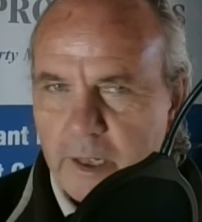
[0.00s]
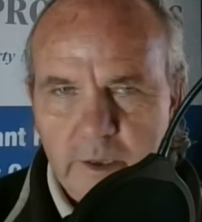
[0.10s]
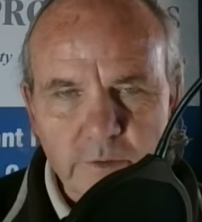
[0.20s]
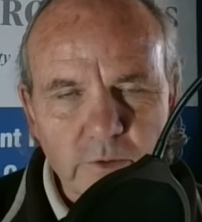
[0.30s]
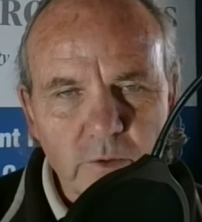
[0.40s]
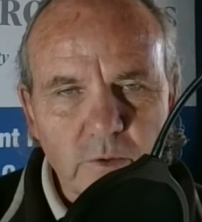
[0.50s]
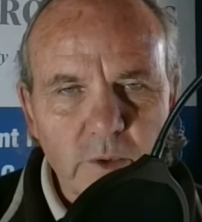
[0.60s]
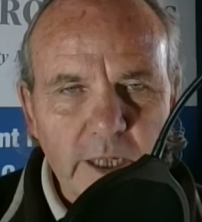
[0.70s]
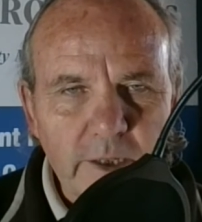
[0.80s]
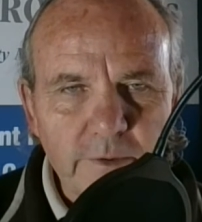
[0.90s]
so
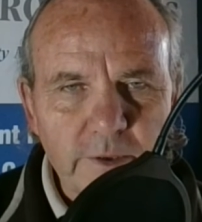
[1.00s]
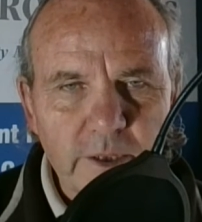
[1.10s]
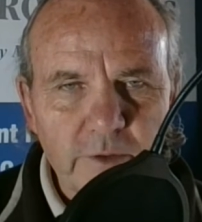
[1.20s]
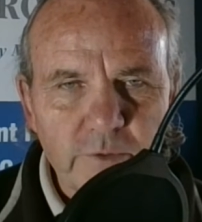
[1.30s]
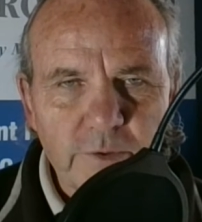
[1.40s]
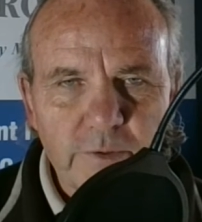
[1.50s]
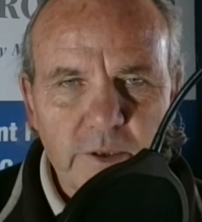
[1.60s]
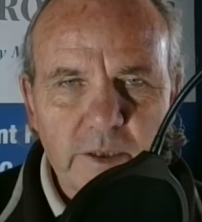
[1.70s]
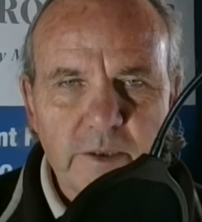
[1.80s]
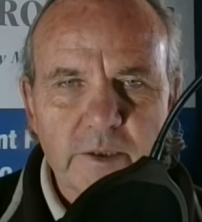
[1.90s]
anything and
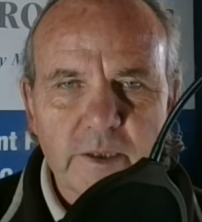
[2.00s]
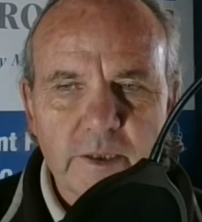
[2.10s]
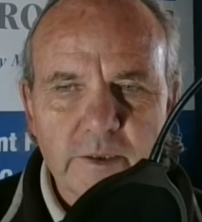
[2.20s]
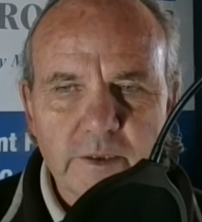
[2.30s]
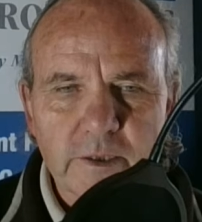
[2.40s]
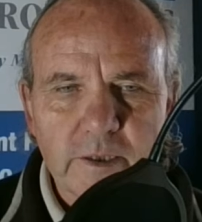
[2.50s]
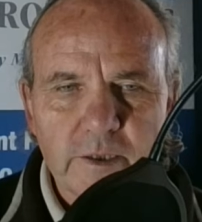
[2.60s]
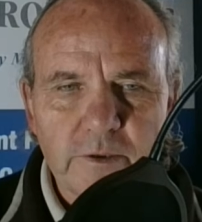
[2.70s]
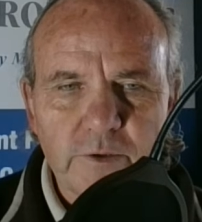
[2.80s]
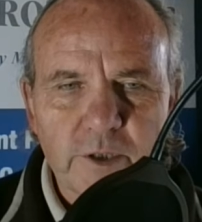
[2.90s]
everything that
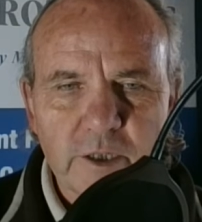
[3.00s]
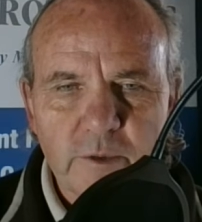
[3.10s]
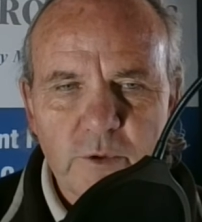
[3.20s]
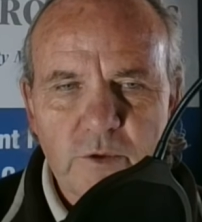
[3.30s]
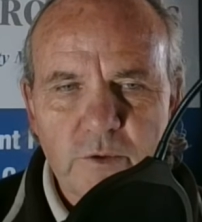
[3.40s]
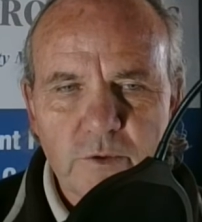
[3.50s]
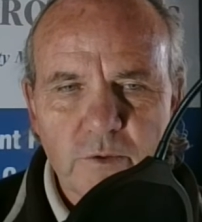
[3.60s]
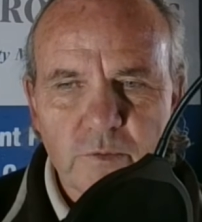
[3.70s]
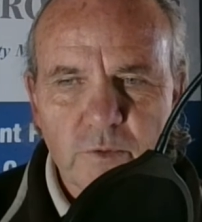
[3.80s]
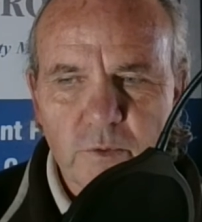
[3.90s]
you're not going to be using
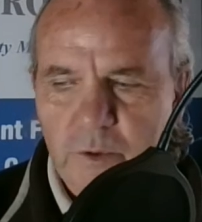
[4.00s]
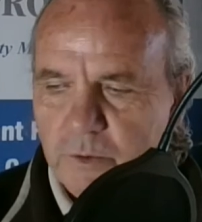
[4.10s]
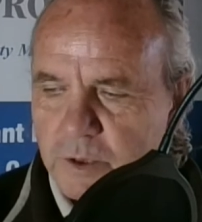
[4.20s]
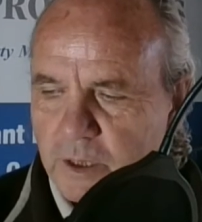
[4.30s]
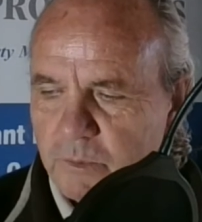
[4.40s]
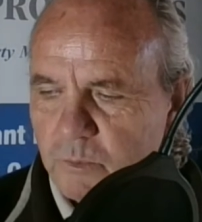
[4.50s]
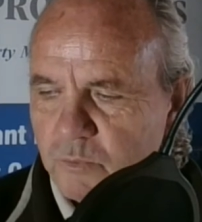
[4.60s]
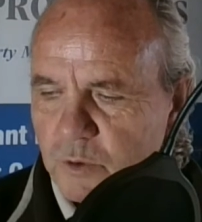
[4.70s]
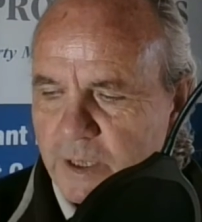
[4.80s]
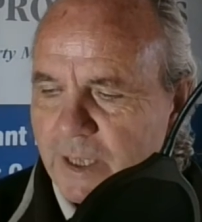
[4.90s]
through the wintertime,
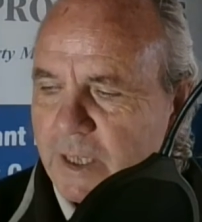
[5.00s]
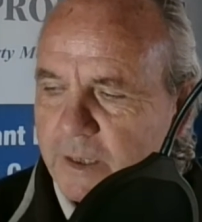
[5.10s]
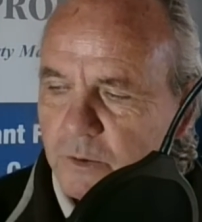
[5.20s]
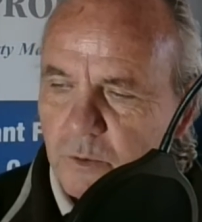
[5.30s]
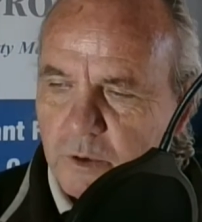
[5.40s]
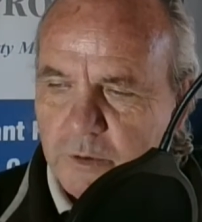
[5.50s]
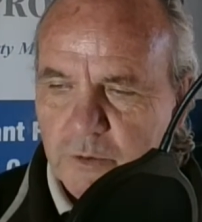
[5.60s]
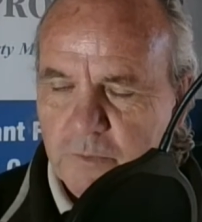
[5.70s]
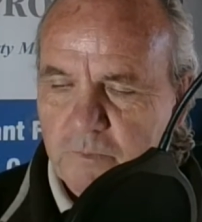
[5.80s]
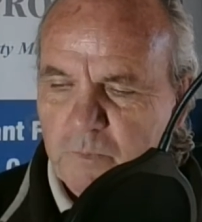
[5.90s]
bring it
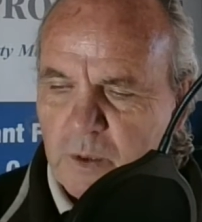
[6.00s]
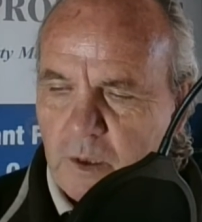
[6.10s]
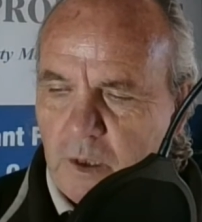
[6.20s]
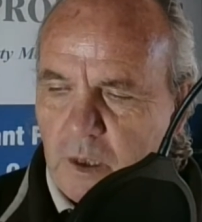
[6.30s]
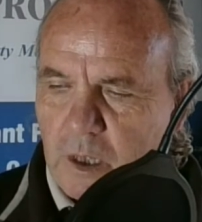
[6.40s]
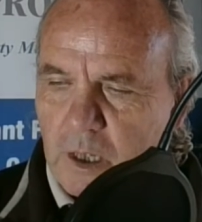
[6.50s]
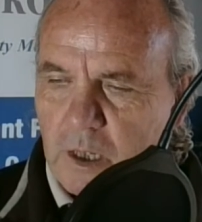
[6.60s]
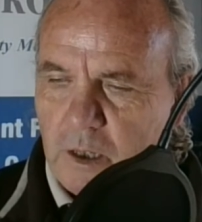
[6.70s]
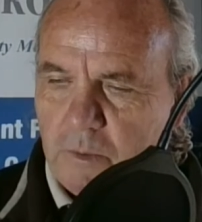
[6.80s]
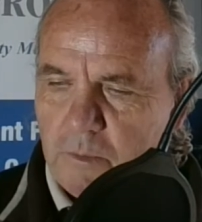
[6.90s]
indoors.
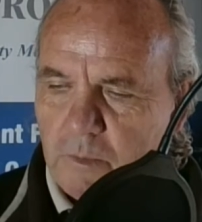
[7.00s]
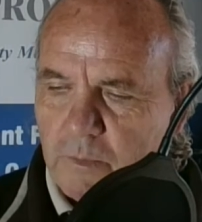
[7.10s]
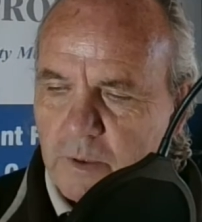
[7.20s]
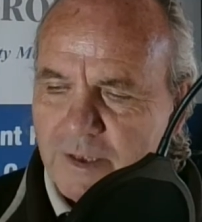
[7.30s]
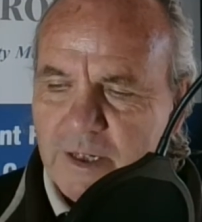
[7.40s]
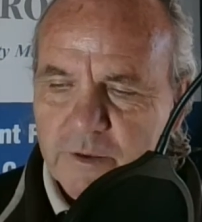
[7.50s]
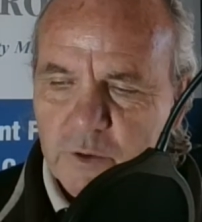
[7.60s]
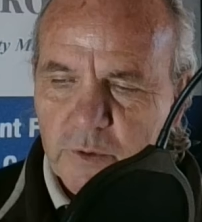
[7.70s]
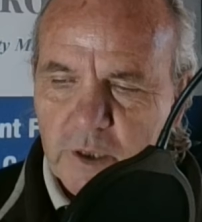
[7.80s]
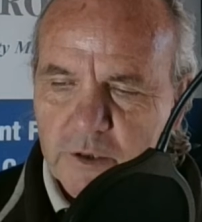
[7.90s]
That's it.
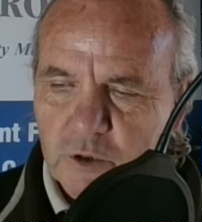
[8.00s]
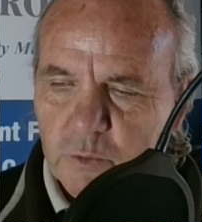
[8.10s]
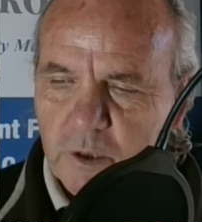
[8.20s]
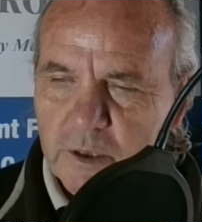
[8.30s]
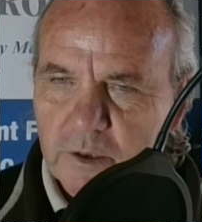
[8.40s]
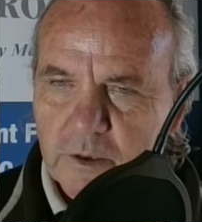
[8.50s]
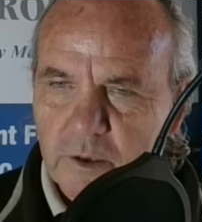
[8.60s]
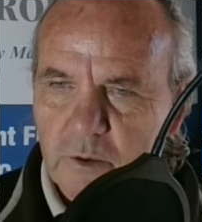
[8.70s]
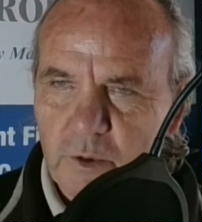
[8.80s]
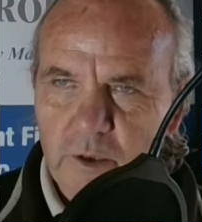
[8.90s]
So I just wanted to
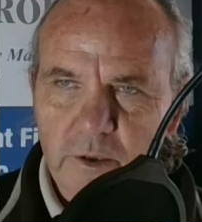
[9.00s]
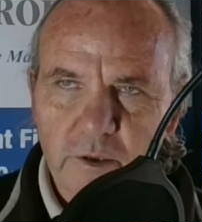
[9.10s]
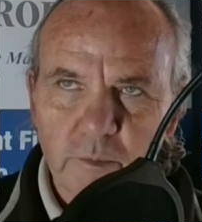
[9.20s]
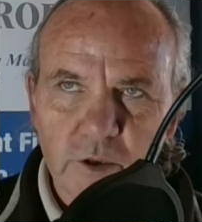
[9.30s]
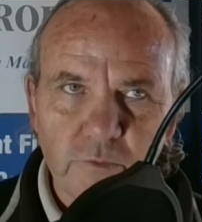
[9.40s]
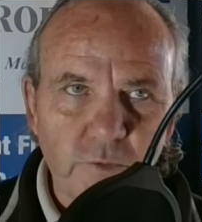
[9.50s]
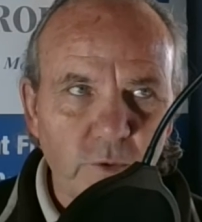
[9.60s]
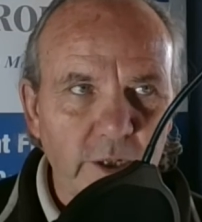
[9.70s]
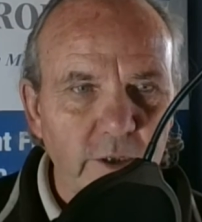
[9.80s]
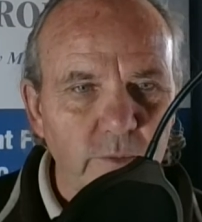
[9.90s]
talk quickly about a few
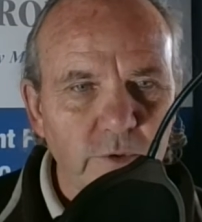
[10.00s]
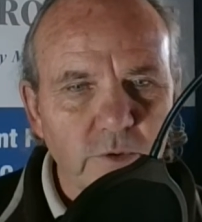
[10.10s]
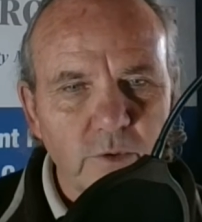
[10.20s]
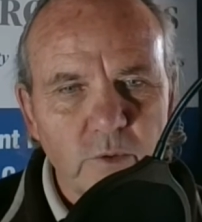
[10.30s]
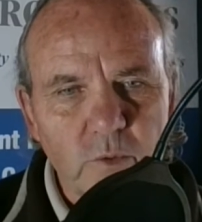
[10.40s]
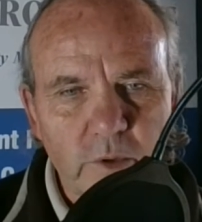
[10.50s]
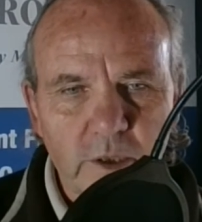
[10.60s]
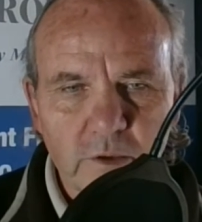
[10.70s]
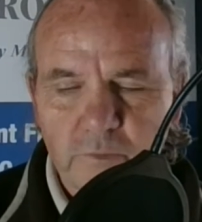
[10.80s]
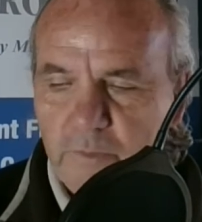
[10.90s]
items. So
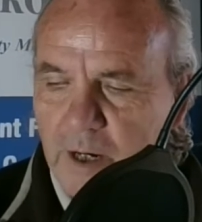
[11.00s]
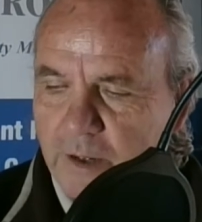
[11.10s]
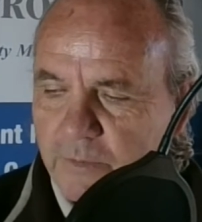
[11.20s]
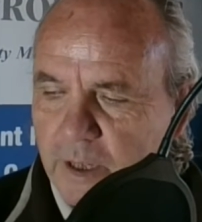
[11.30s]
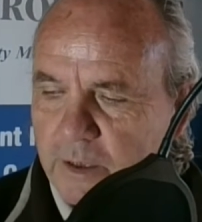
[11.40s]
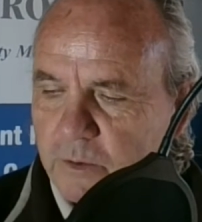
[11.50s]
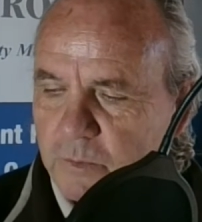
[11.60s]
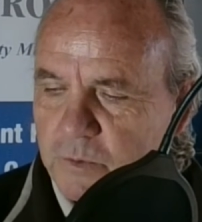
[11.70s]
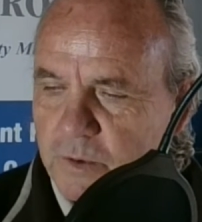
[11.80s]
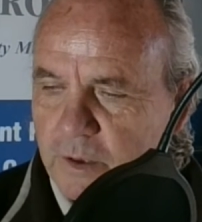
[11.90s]
that's 5
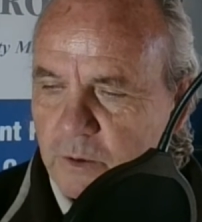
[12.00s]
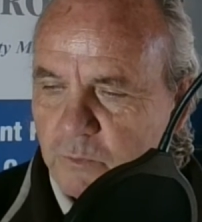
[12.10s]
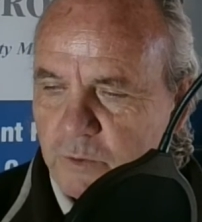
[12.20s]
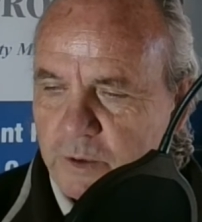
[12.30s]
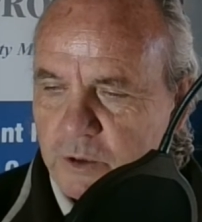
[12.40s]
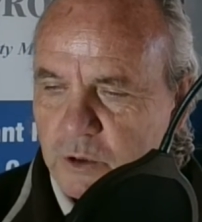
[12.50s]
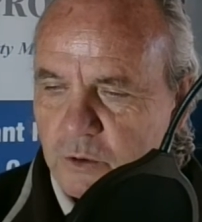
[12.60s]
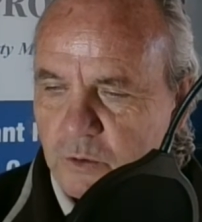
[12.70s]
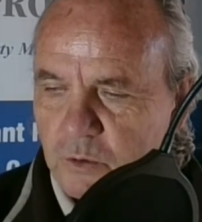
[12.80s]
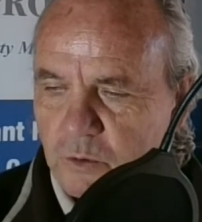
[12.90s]
items that you really
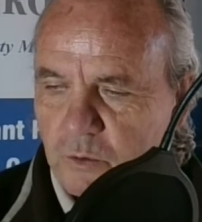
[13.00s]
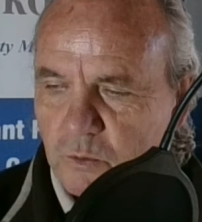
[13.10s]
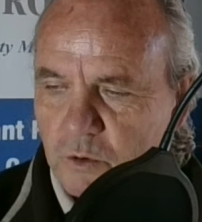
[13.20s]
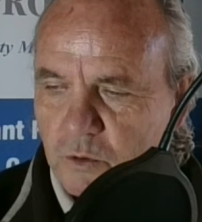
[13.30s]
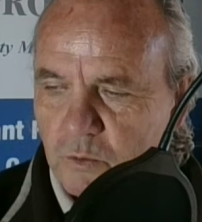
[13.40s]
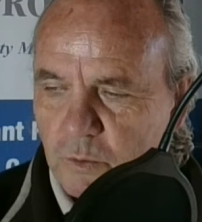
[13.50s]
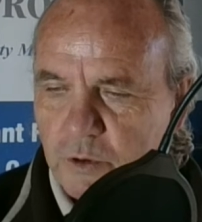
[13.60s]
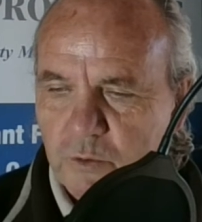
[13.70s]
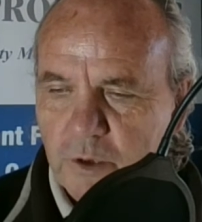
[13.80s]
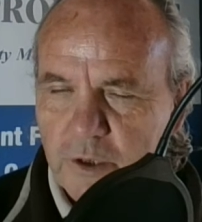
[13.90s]
should do to
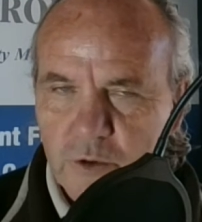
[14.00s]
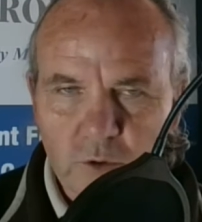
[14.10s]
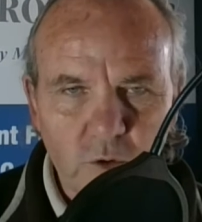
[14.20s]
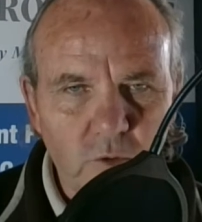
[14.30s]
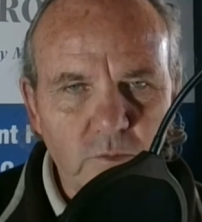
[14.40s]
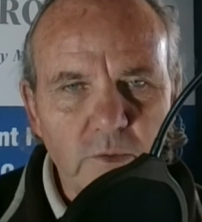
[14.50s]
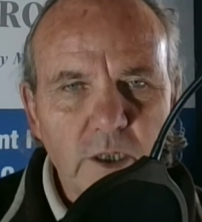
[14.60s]
winterize your home.